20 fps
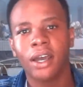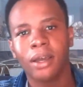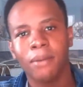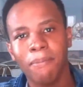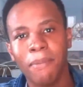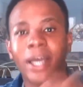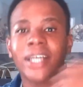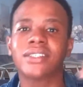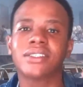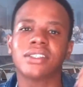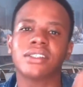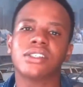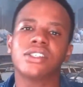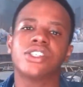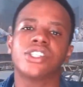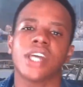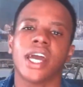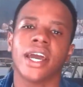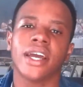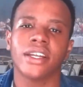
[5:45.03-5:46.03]

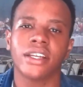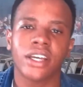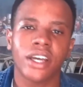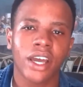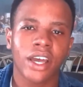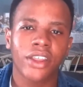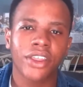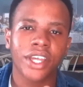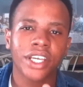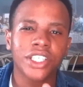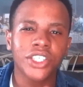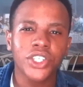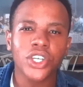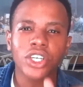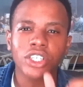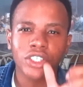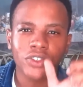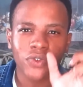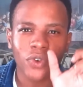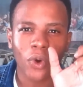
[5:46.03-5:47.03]
message, and they
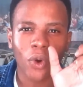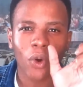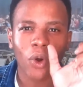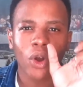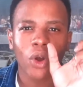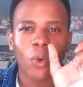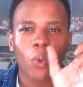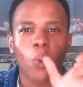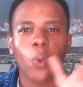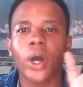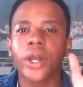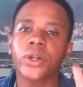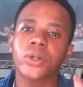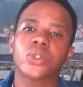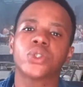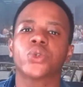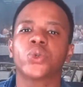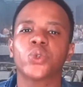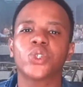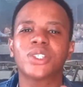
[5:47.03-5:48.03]
search for one or
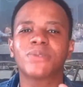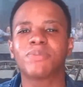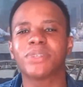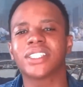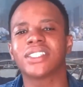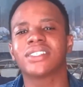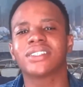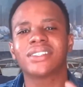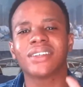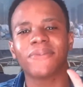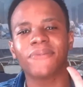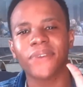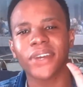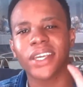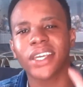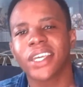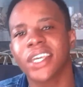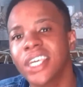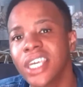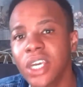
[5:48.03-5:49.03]
two
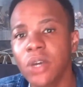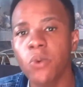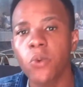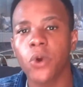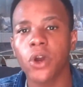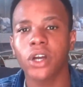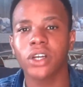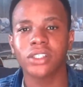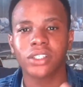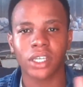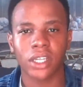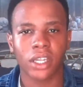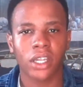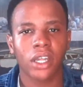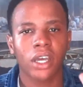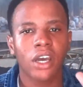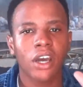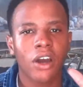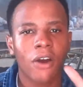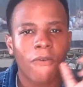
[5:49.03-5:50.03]
specific keywords, and
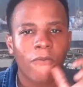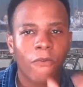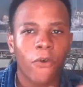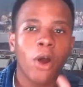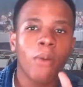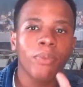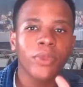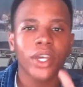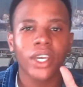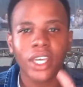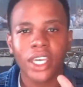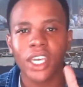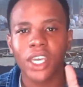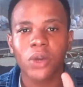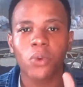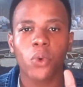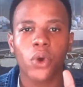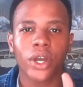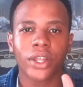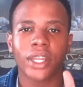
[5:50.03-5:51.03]
from the
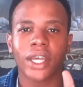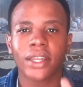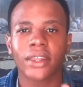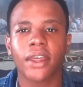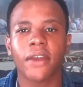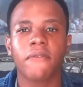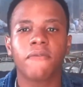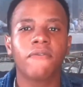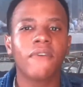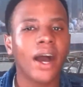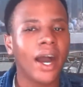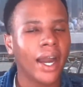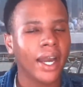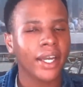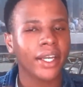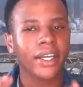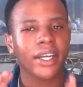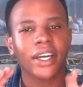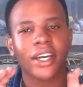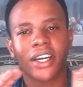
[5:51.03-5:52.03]
keyword that they
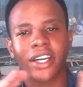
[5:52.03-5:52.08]
find,